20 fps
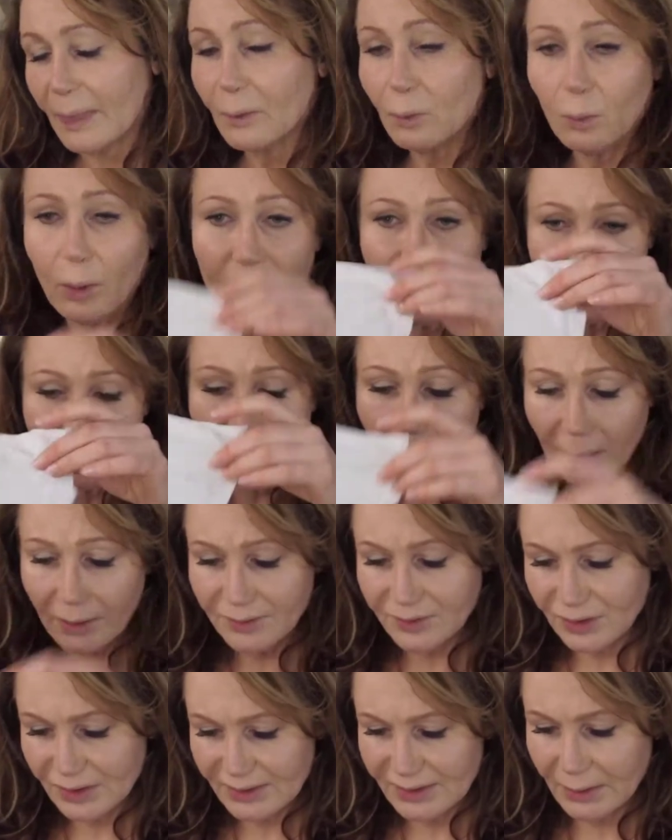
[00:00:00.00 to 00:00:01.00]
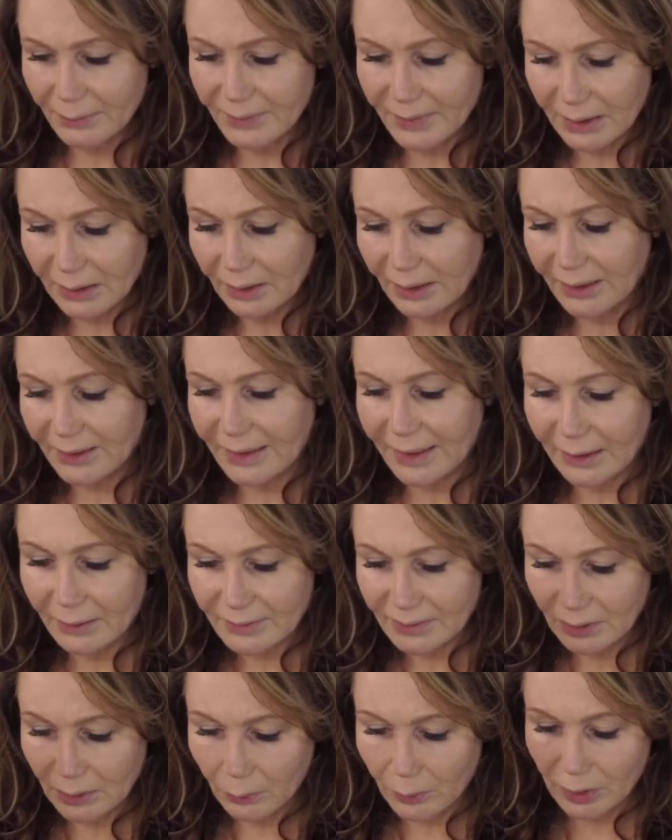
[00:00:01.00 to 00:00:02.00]
washcloth, just something laid out
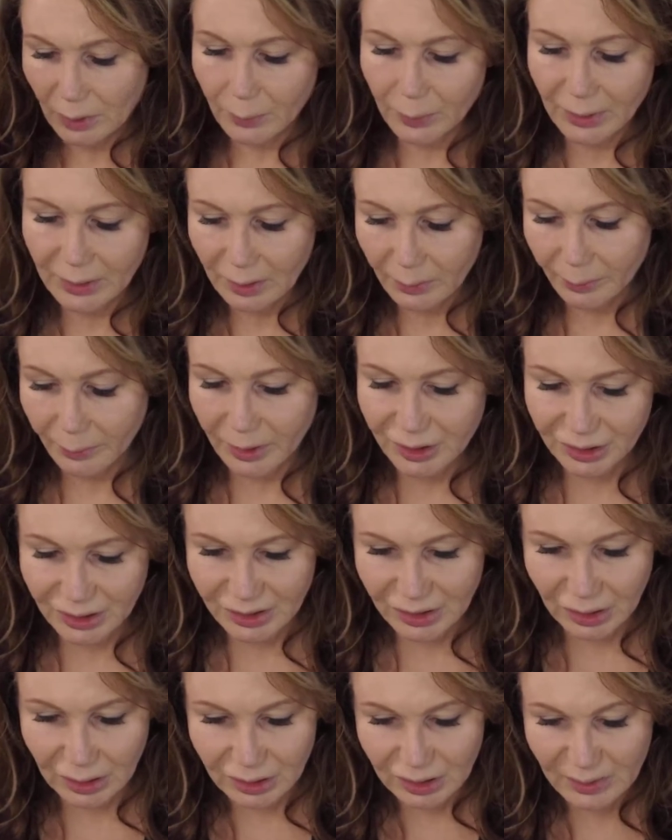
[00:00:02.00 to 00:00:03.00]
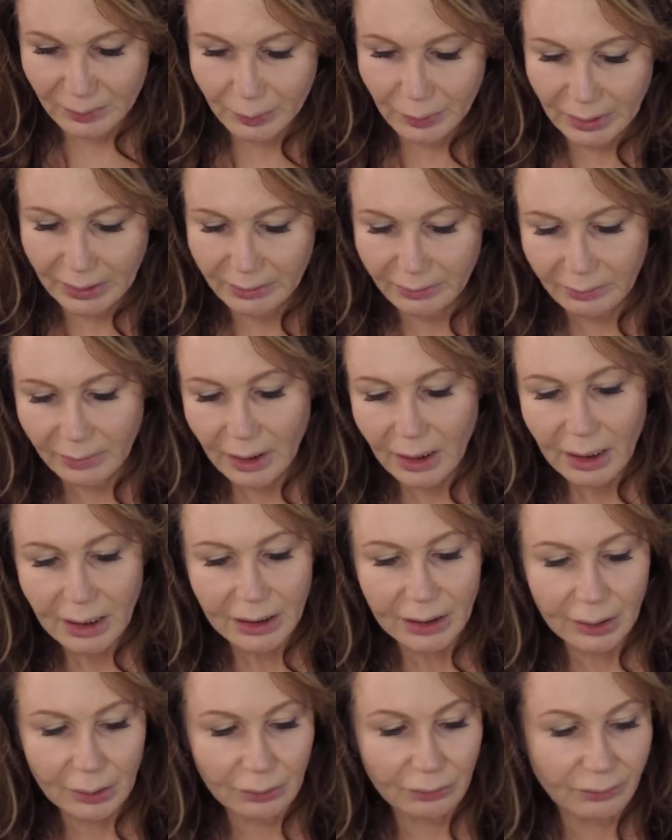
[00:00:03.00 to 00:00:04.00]
so that when you're putting the brushes, you can just put it,
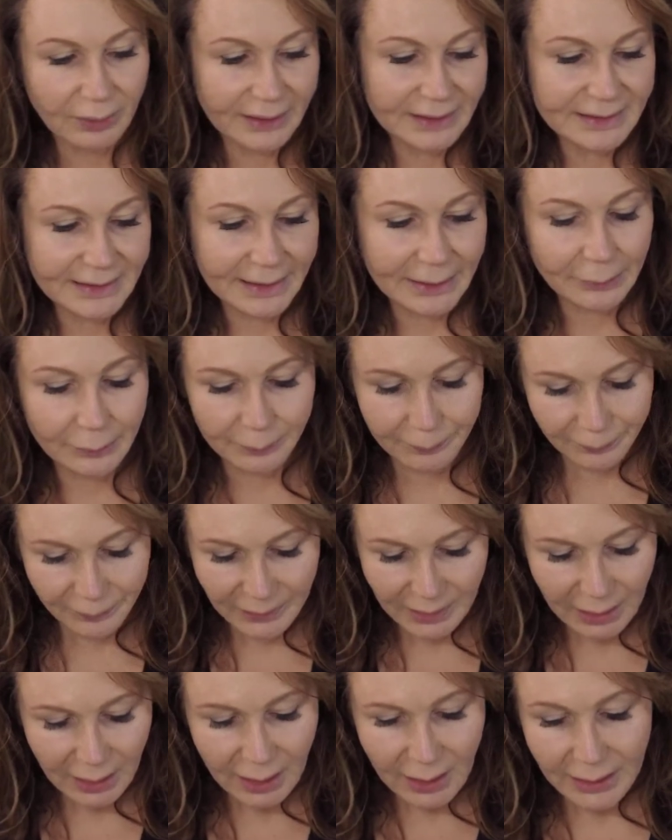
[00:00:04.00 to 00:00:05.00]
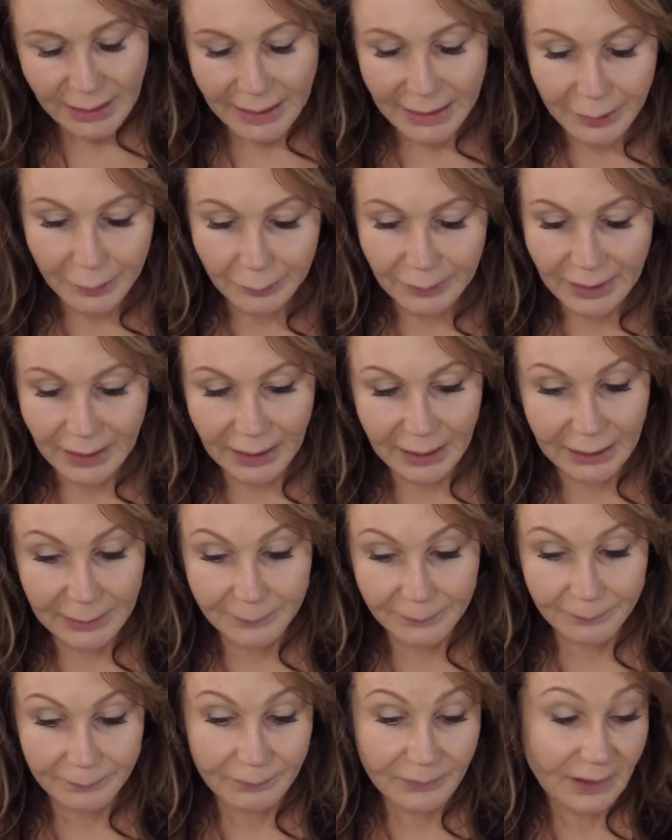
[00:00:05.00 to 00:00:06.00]
you know, right down. Okay,
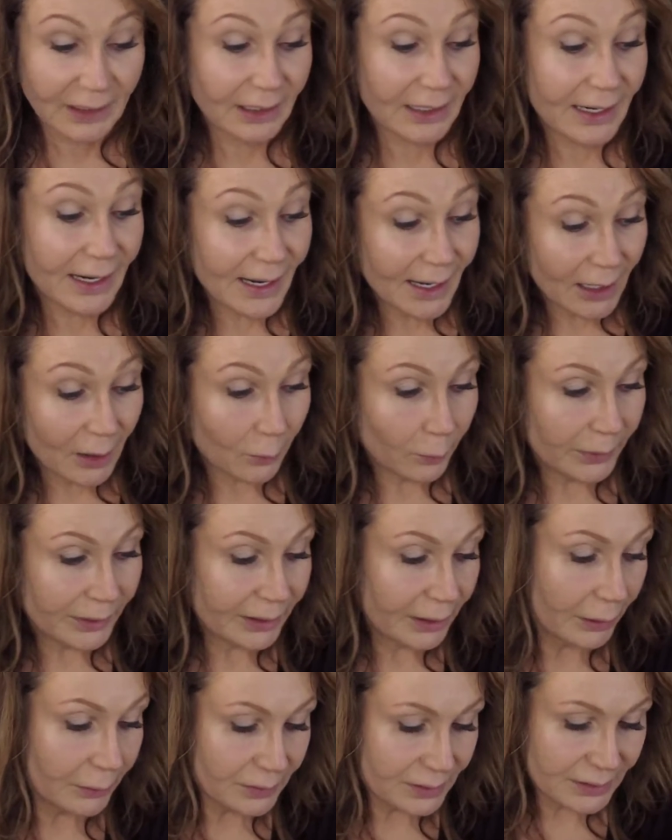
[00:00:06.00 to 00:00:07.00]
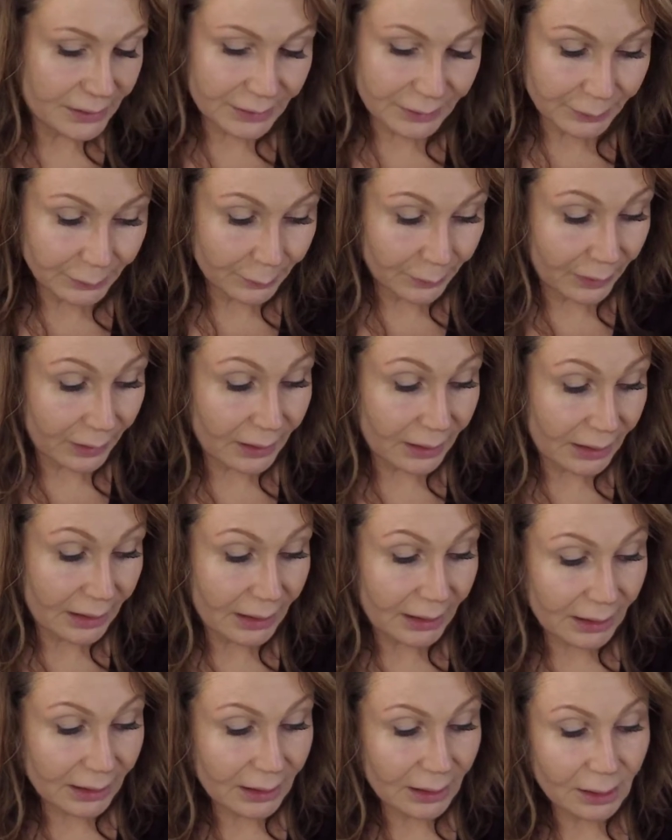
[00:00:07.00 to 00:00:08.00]
now we go to
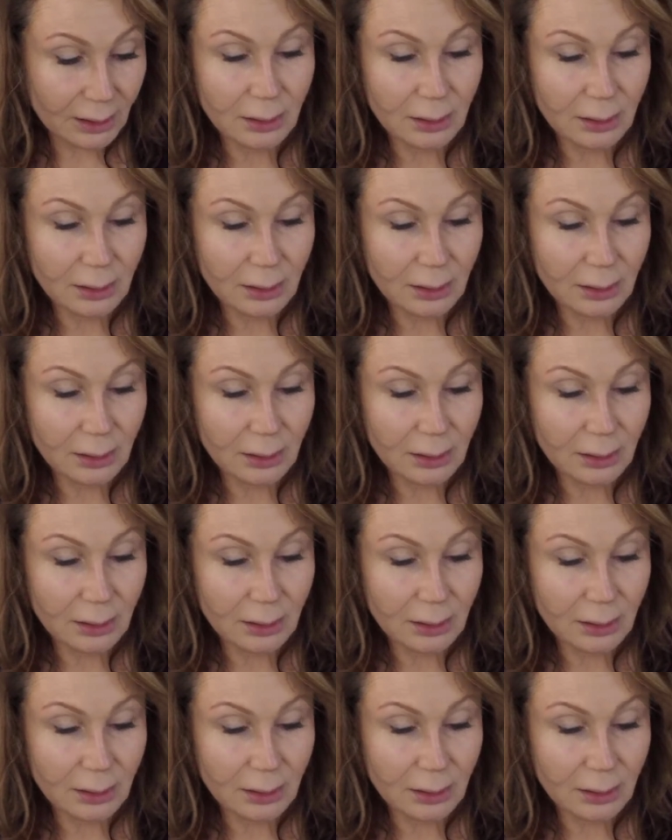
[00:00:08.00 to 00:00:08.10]
the